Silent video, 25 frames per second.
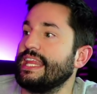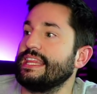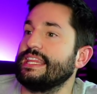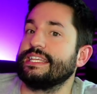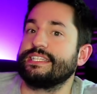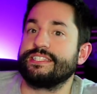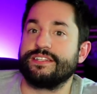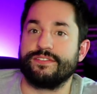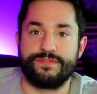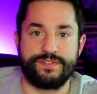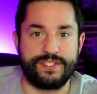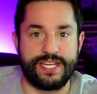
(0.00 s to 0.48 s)
and
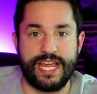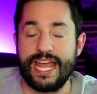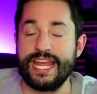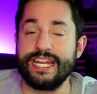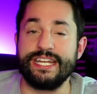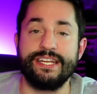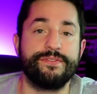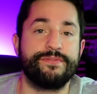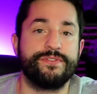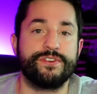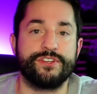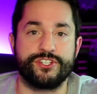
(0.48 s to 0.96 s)
list of
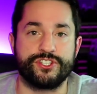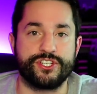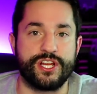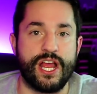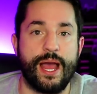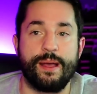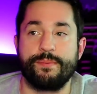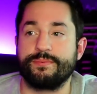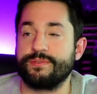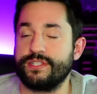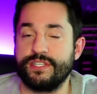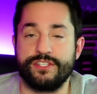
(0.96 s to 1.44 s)
ten different
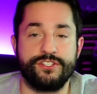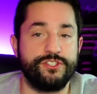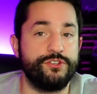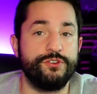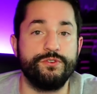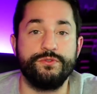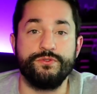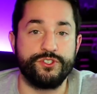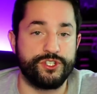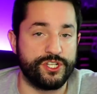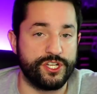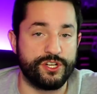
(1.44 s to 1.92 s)
shops that
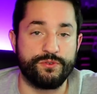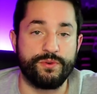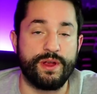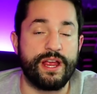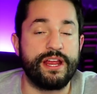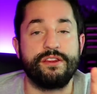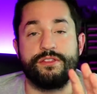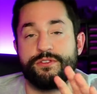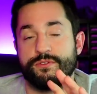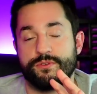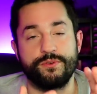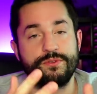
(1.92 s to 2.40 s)
you
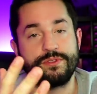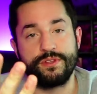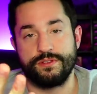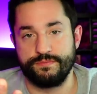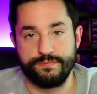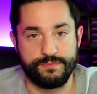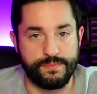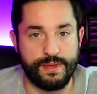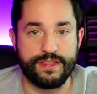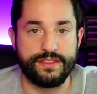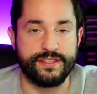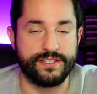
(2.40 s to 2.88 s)
generate through the
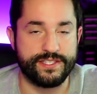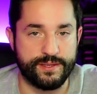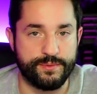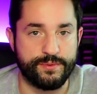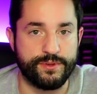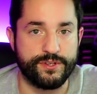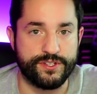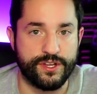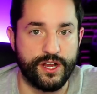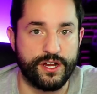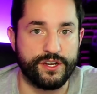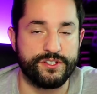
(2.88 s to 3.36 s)
methods I'm
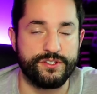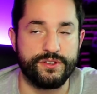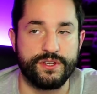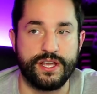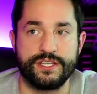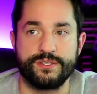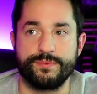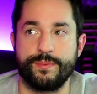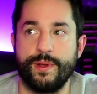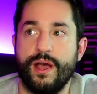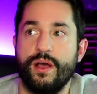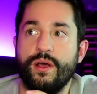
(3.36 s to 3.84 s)
going to talk to you
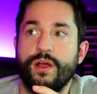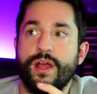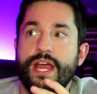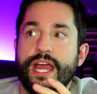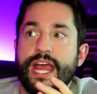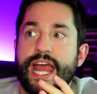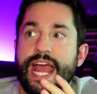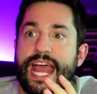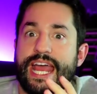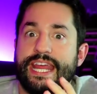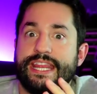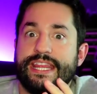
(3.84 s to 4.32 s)
guys about.
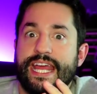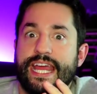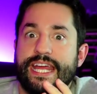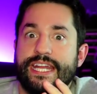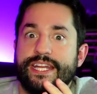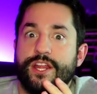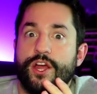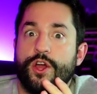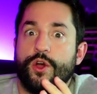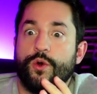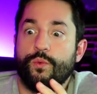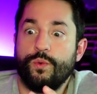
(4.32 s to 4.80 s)
And
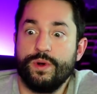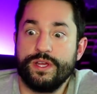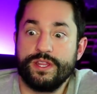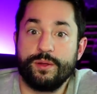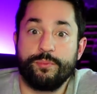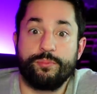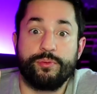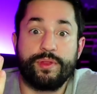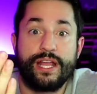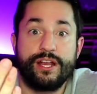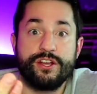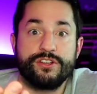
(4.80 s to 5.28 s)
then when
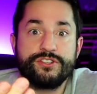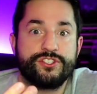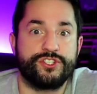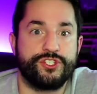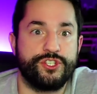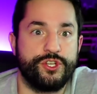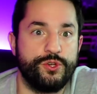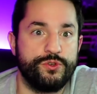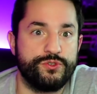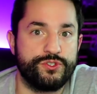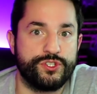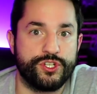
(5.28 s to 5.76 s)
the players
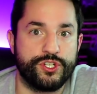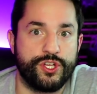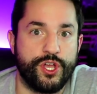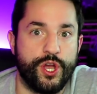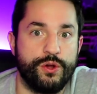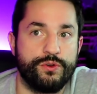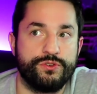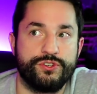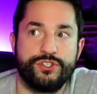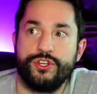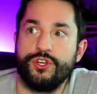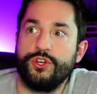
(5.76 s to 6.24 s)
choose to
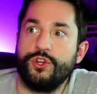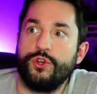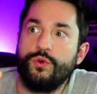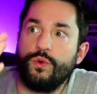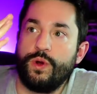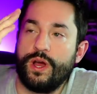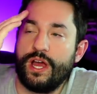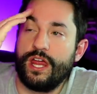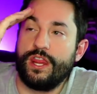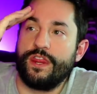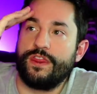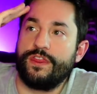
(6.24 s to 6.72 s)
go
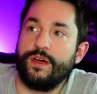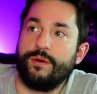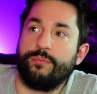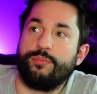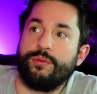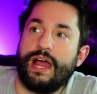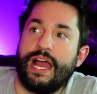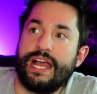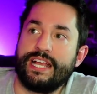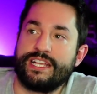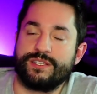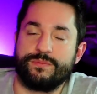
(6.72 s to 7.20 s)
to the
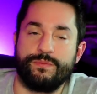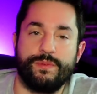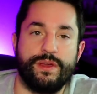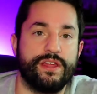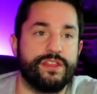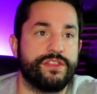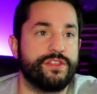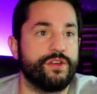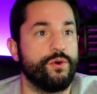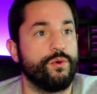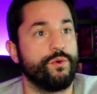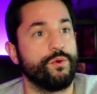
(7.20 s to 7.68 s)

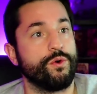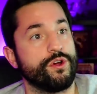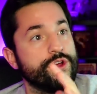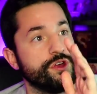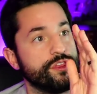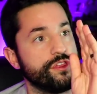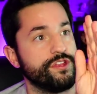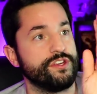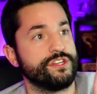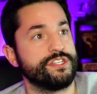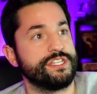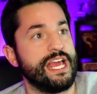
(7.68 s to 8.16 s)
blacksmith
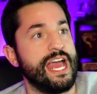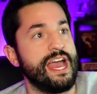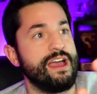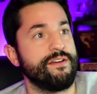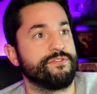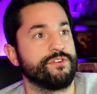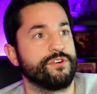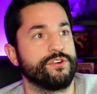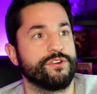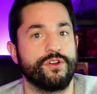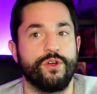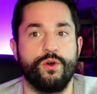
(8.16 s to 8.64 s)
or the
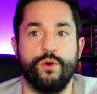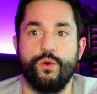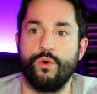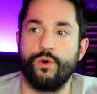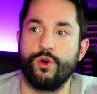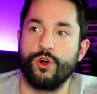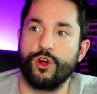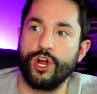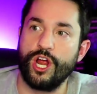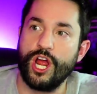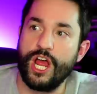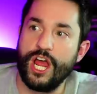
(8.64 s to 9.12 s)
tavern
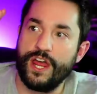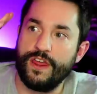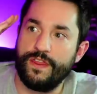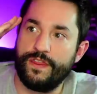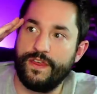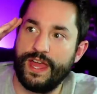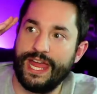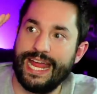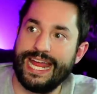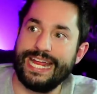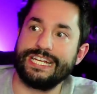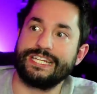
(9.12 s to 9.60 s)
or
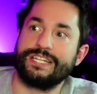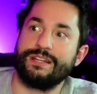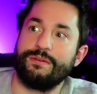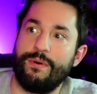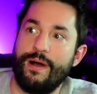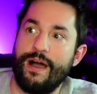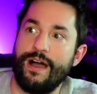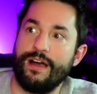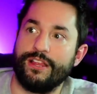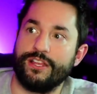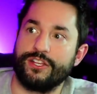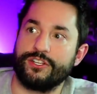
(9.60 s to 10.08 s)
the
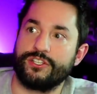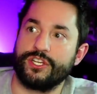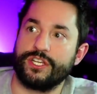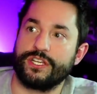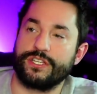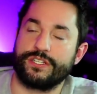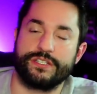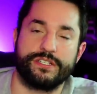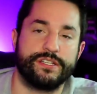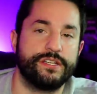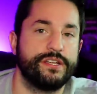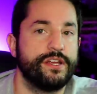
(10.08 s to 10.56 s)

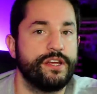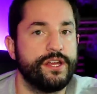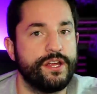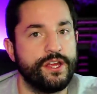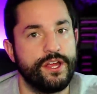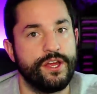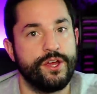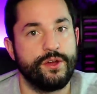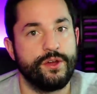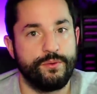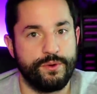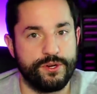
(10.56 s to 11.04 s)
entomologist,
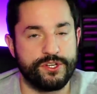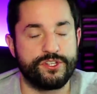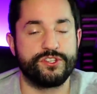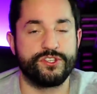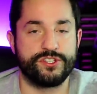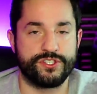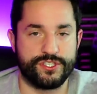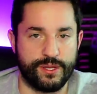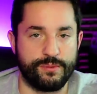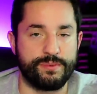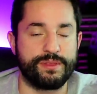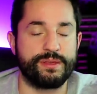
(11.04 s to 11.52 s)
which
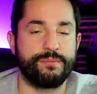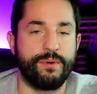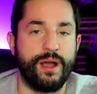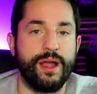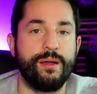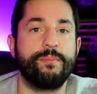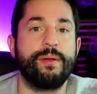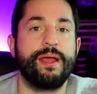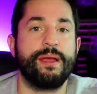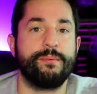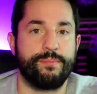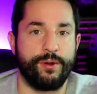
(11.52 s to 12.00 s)
is something
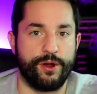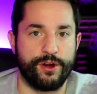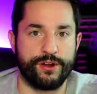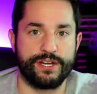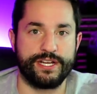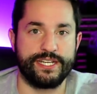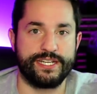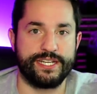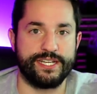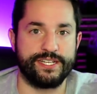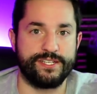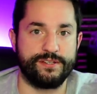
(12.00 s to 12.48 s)
my
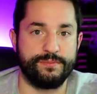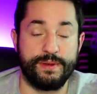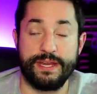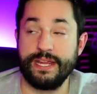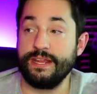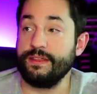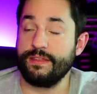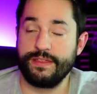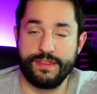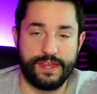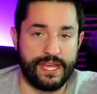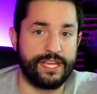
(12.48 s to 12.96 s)
party did to
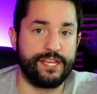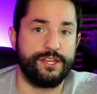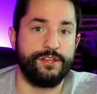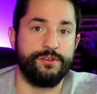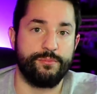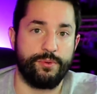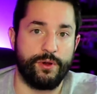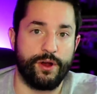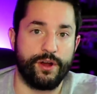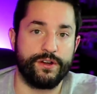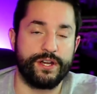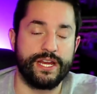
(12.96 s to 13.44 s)
me. Thank
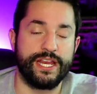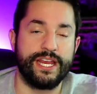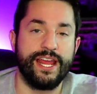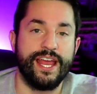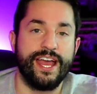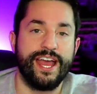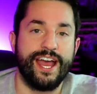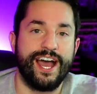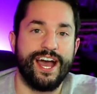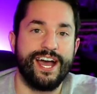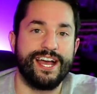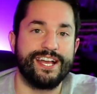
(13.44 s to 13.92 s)
you, party.
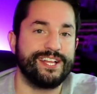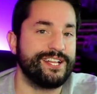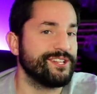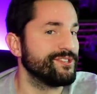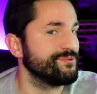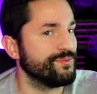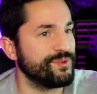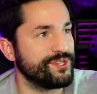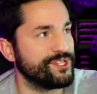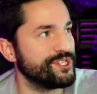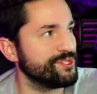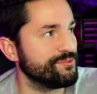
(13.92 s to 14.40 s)
Uh,
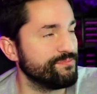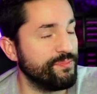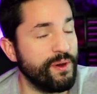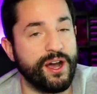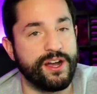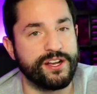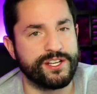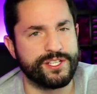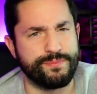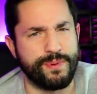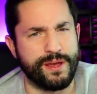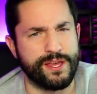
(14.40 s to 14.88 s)
it's which is
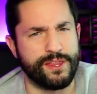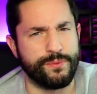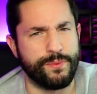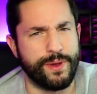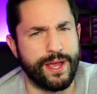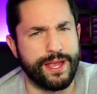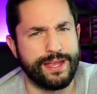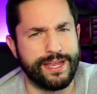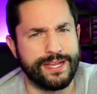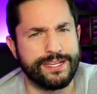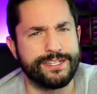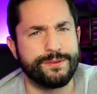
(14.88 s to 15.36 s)
bugs, by the
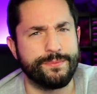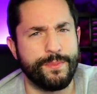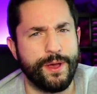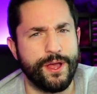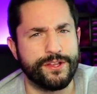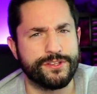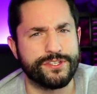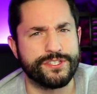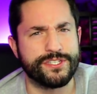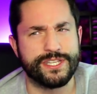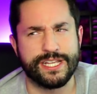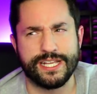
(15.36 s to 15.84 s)
way.
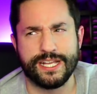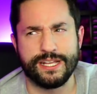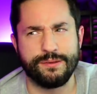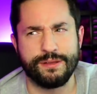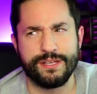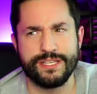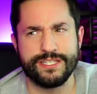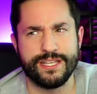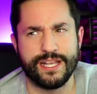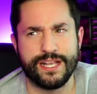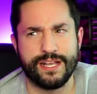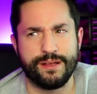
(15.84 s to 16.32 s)
Entomologist like a,
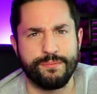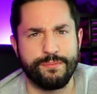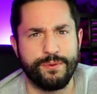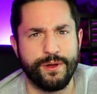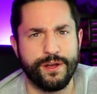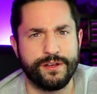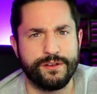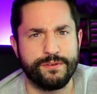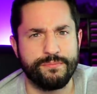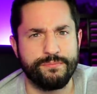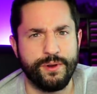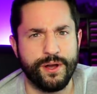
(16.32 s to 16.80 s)
is like a
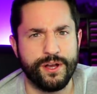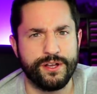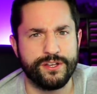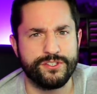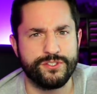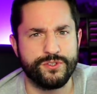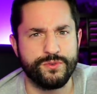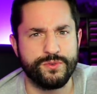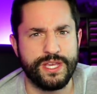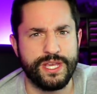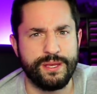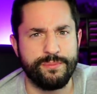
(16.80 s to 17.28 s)
bug bug
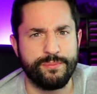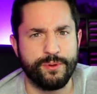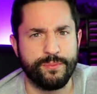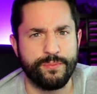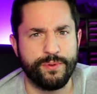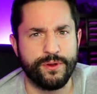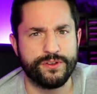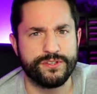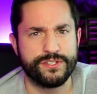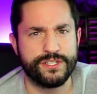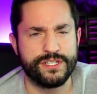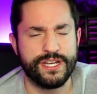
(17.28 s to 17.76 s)
zookeeper
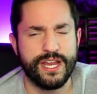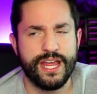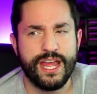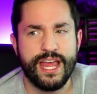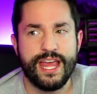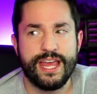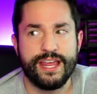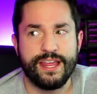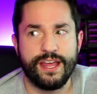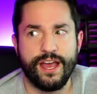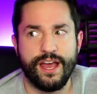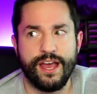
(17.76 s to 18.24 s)
person.
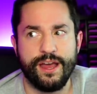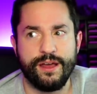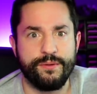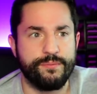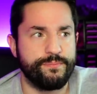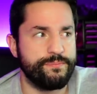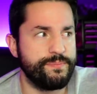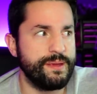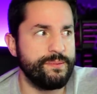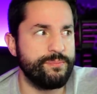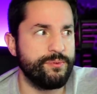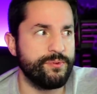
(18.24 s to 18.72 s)
Uh,
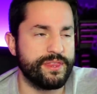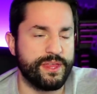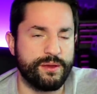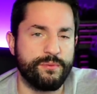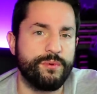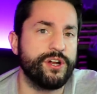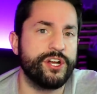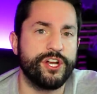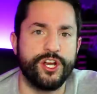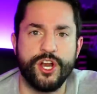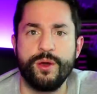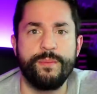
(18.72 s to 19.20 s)
people, they
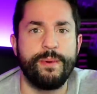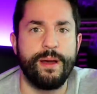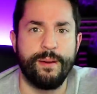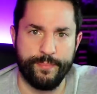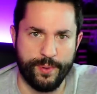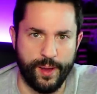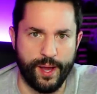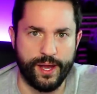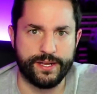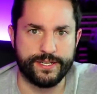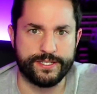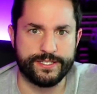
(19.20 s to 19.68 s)
want to know
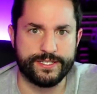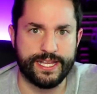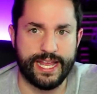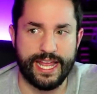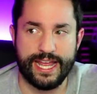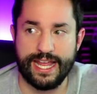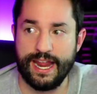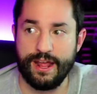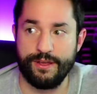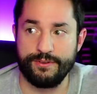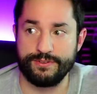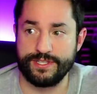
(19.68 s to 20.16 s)
about bugs,
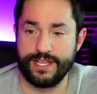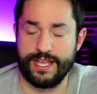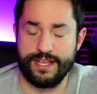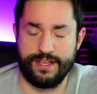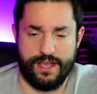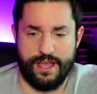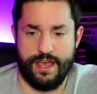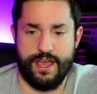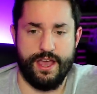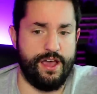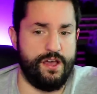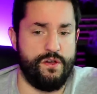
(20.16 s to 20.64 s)
and I was
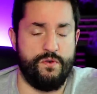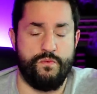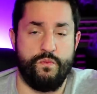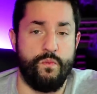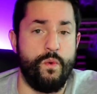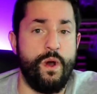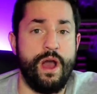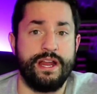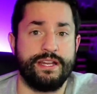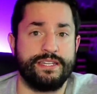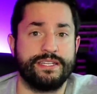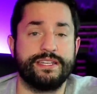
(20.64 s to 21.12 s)
like, uh,
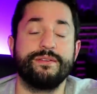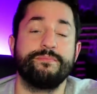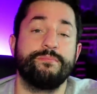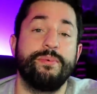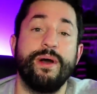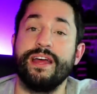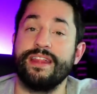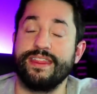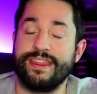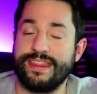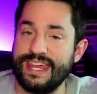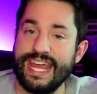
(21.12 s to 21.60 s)
what?
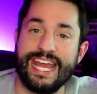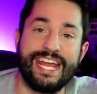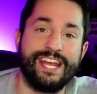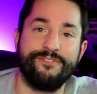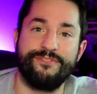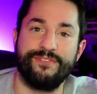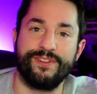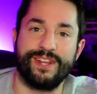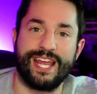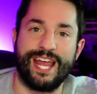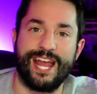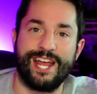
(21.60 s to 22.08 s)
But
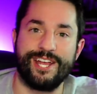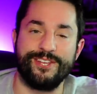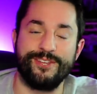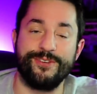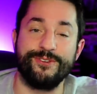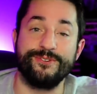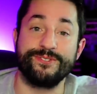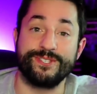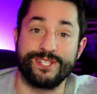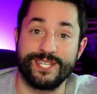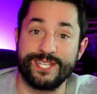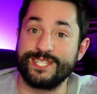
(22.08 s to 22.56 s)
thankfully, I
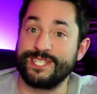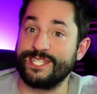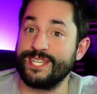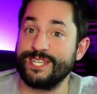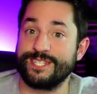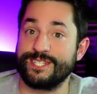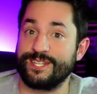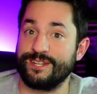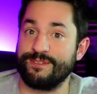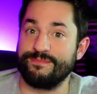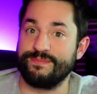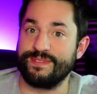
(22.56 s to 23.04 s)
use the
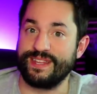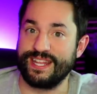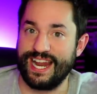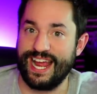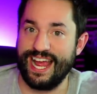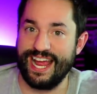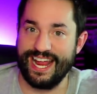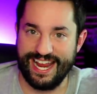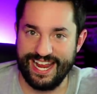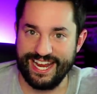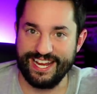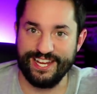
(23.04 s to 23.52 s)
system that
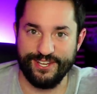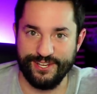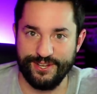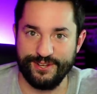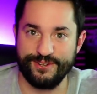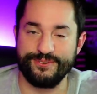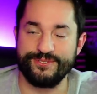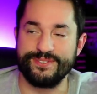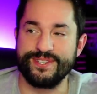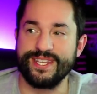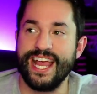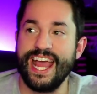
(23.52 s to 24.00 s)
I
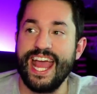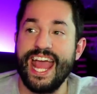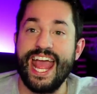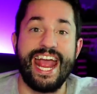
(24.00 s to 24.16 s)
use,